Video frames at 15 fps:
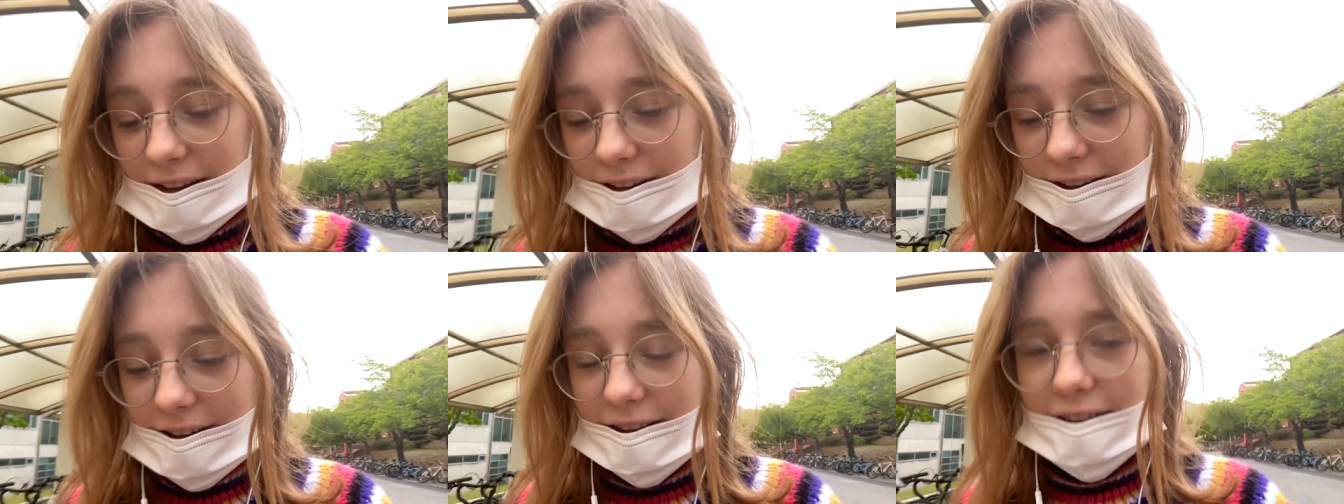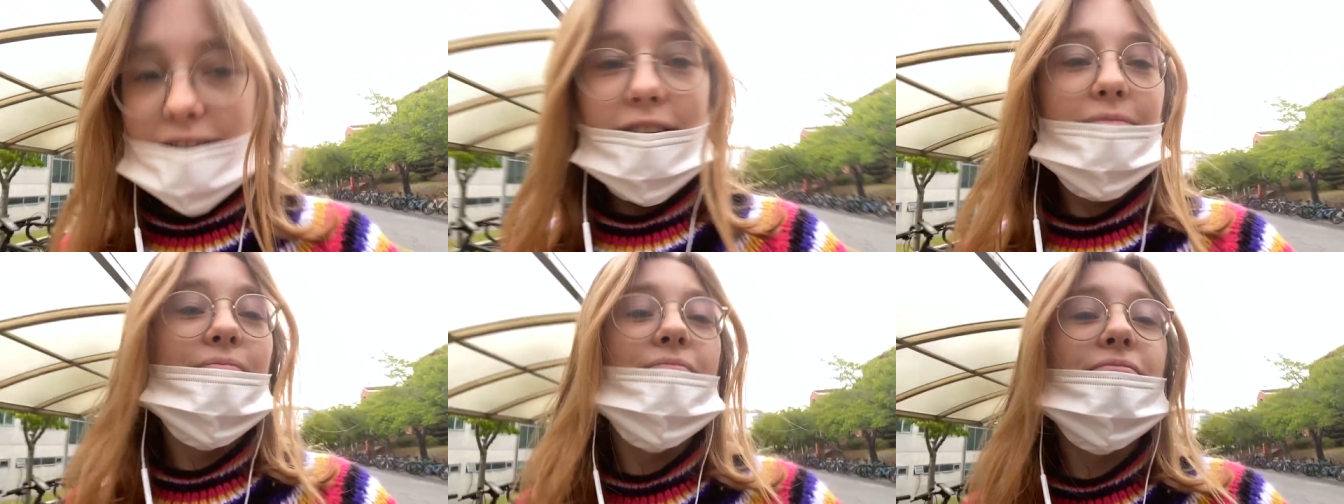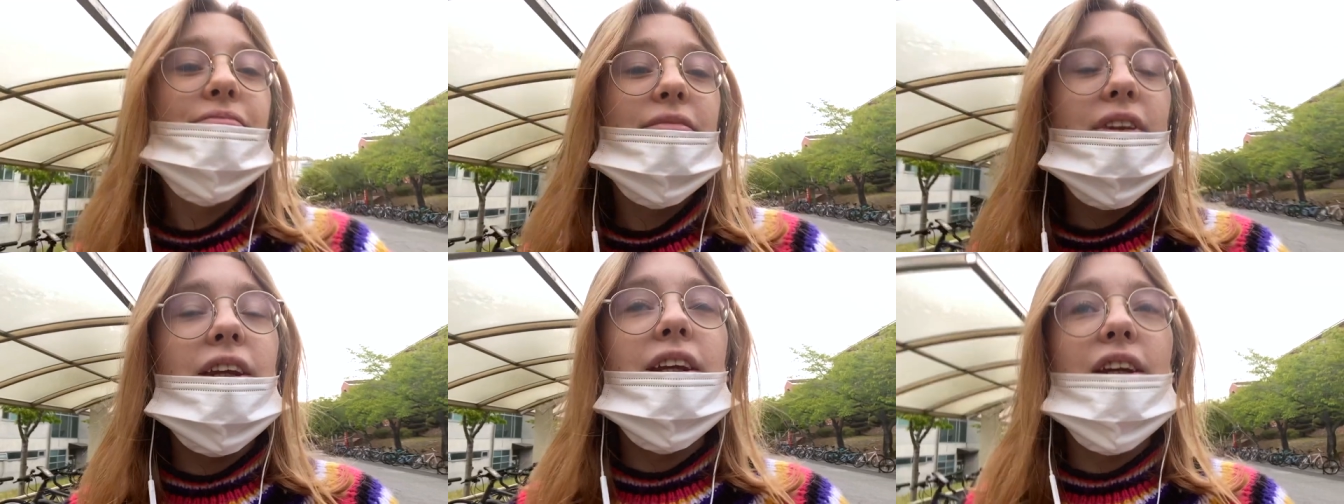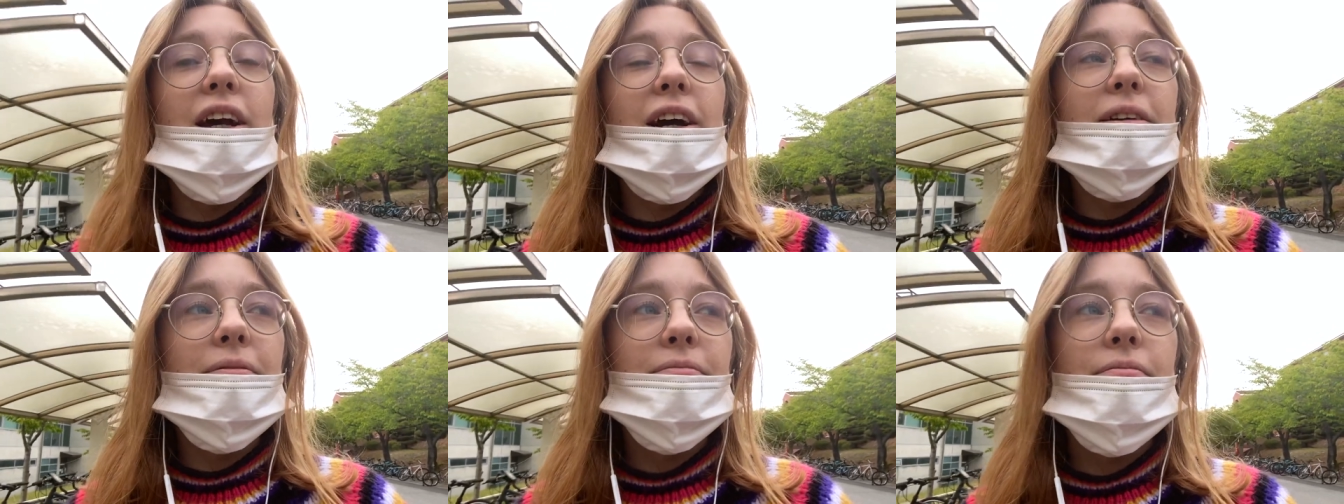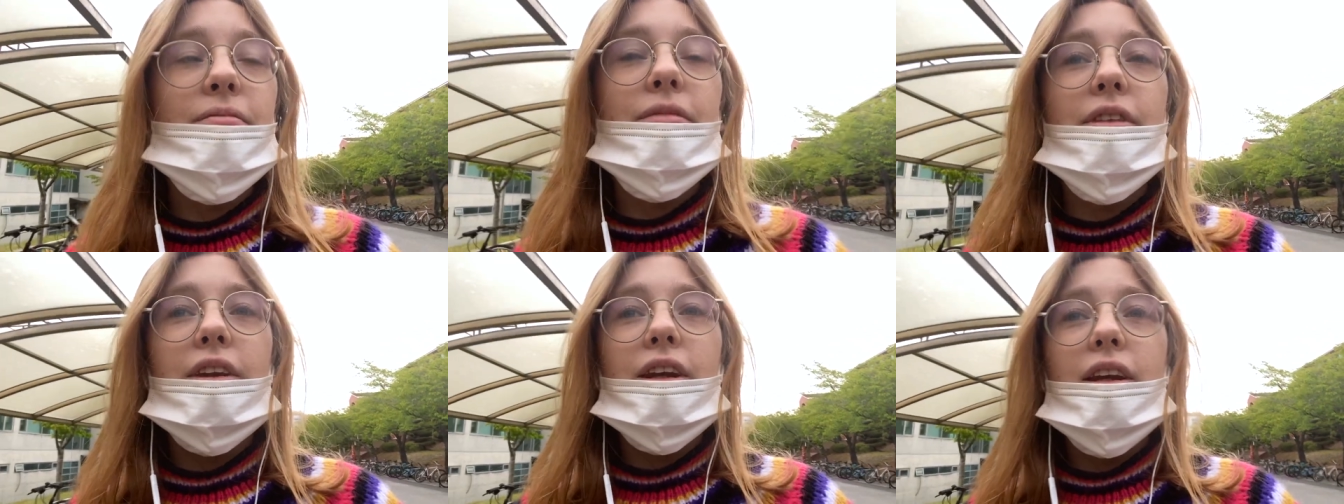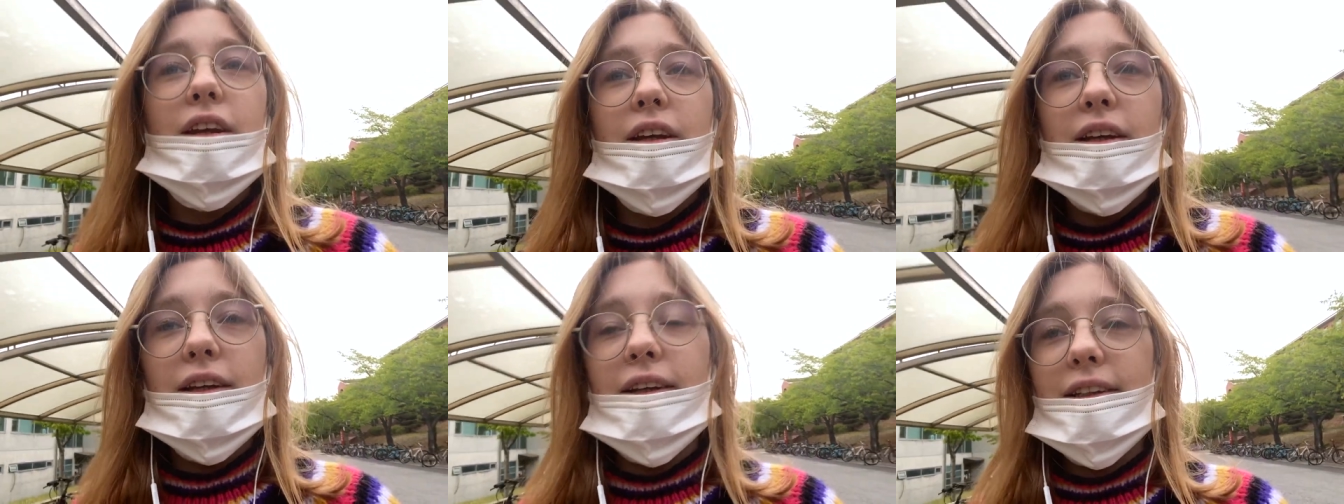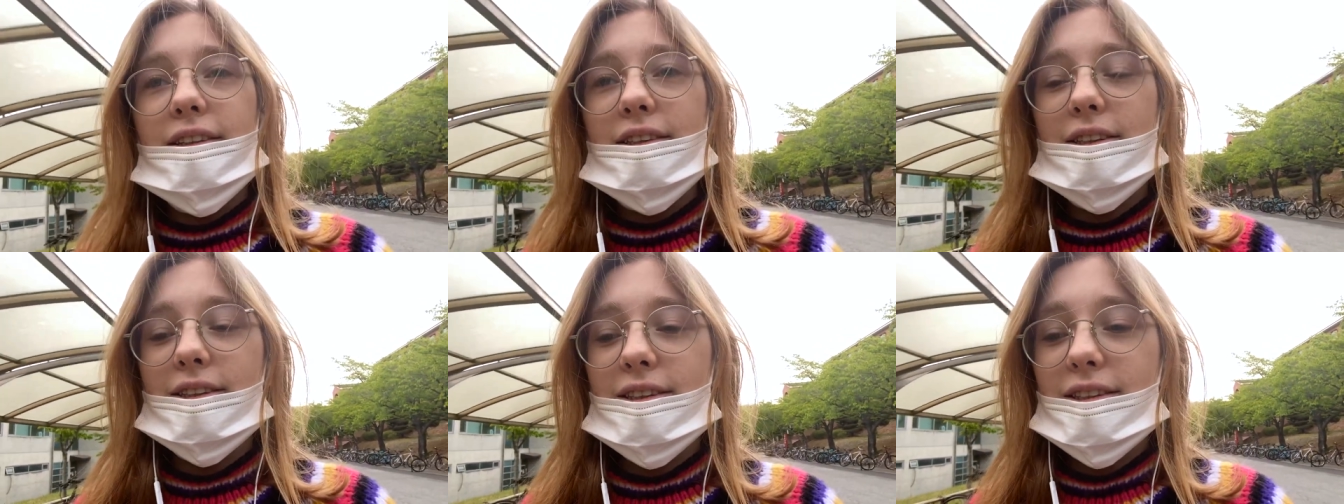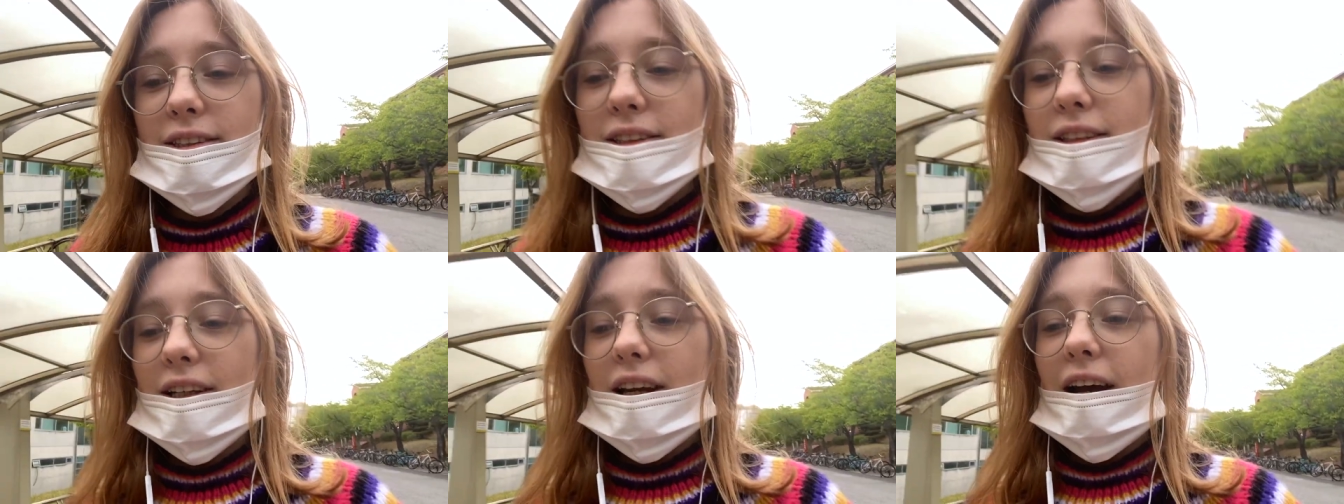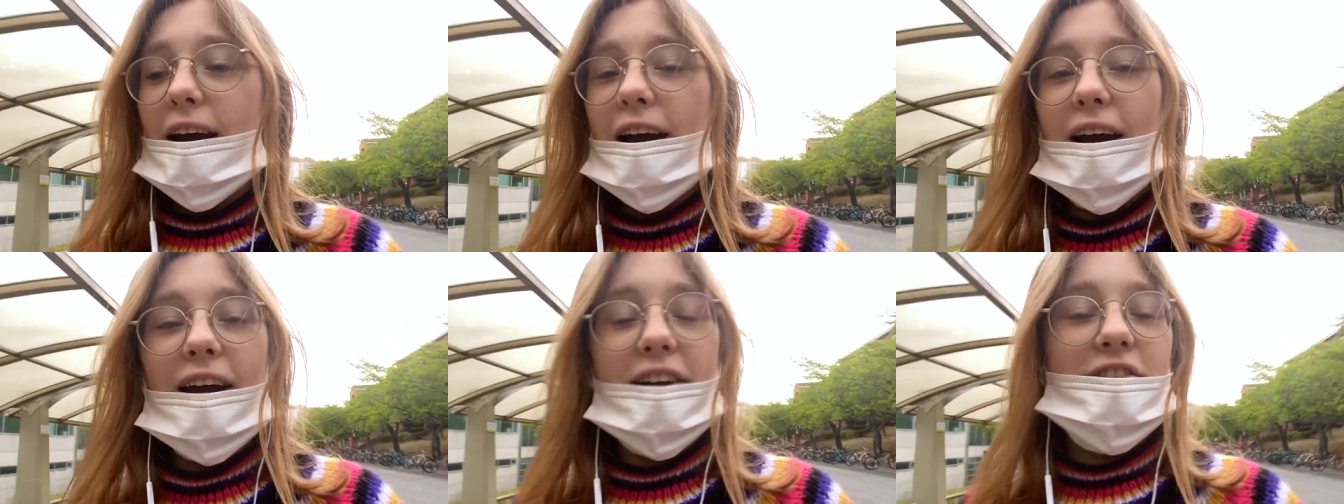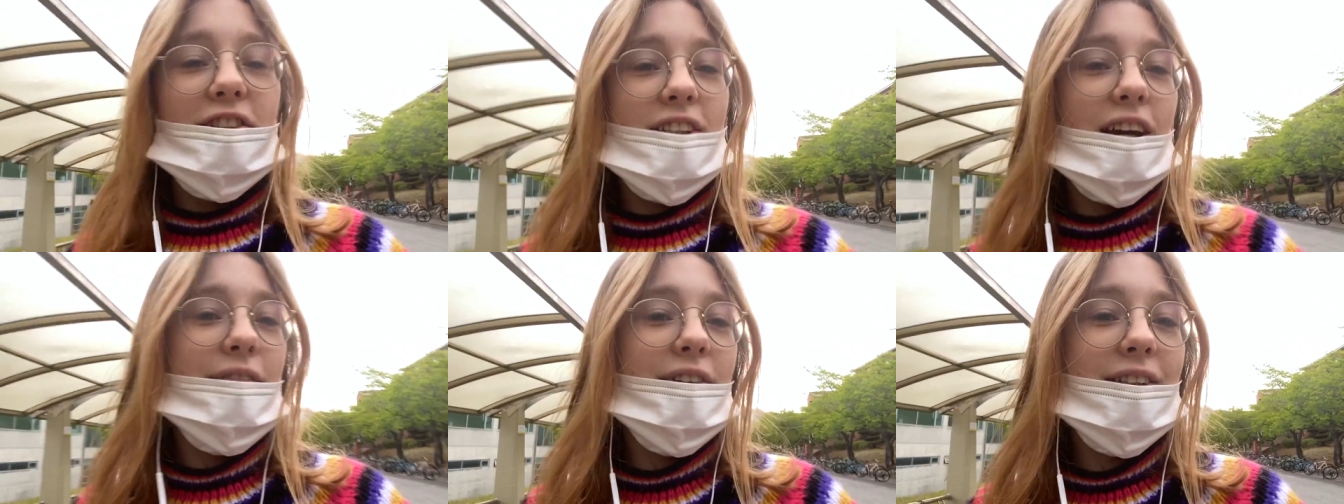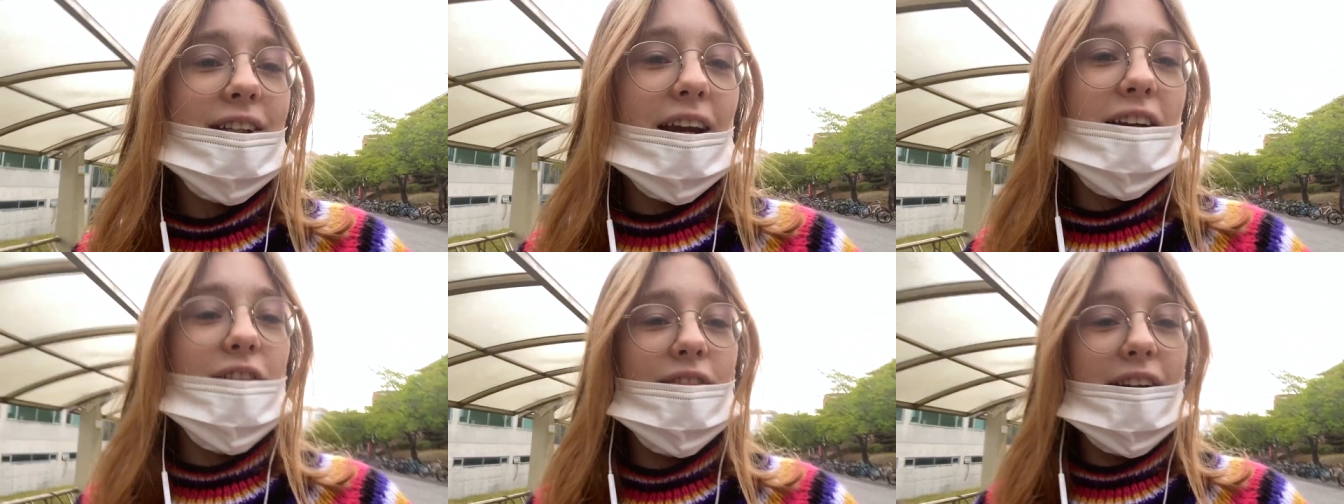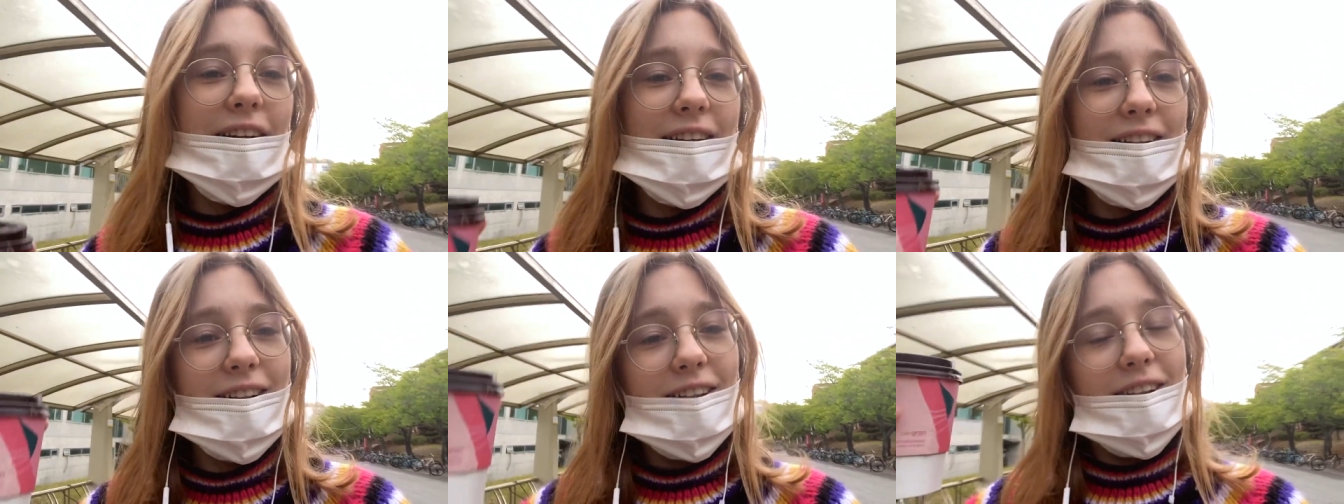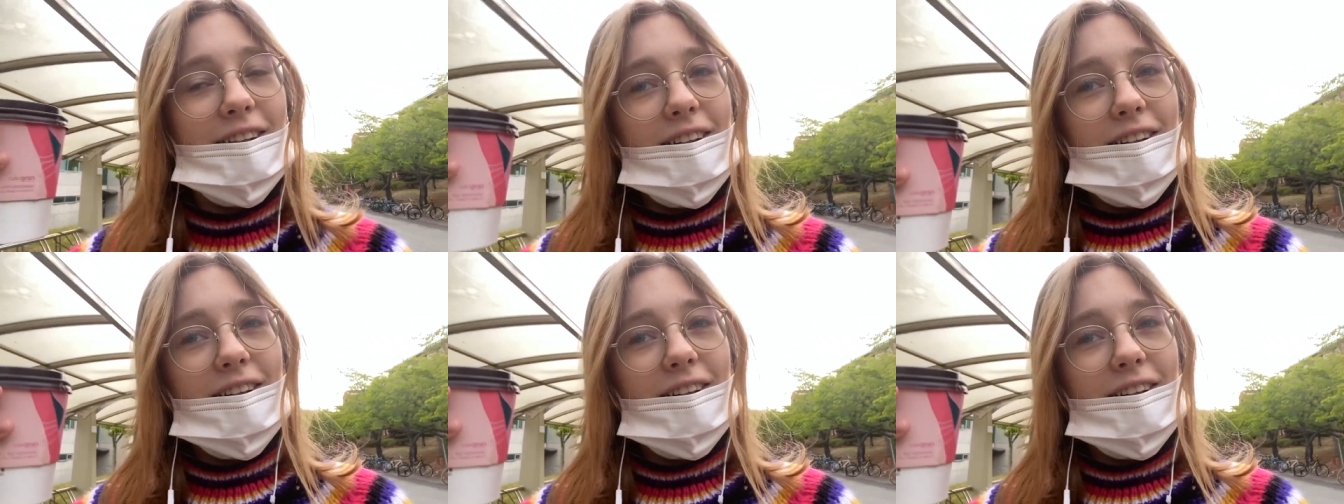Um, yeah, it's, I just have this kind of like